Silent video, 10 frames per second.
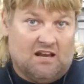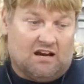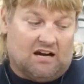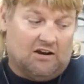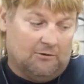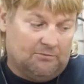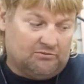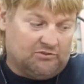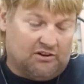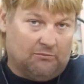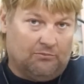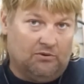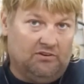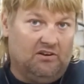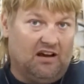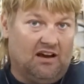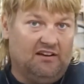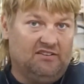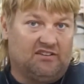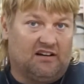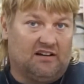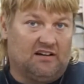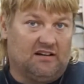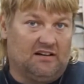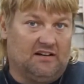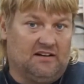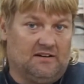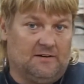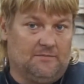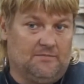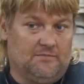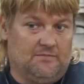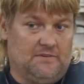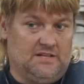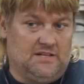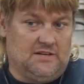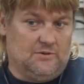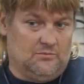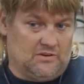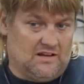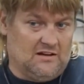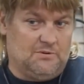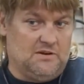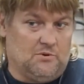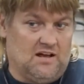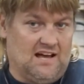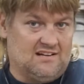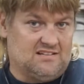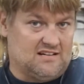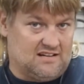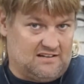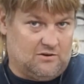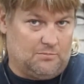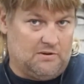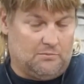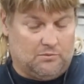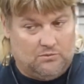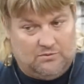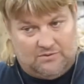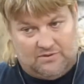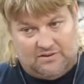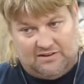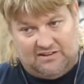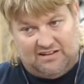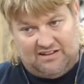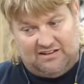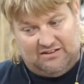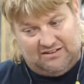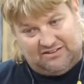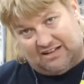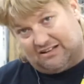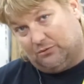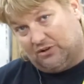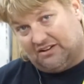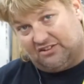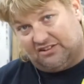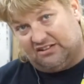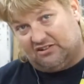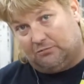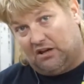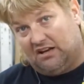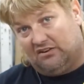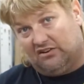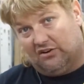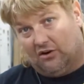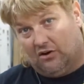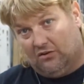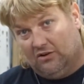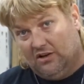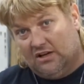I hope this was helpful to you guys. A lot of people ask, and I tell people exactly what I've just explained to y'all.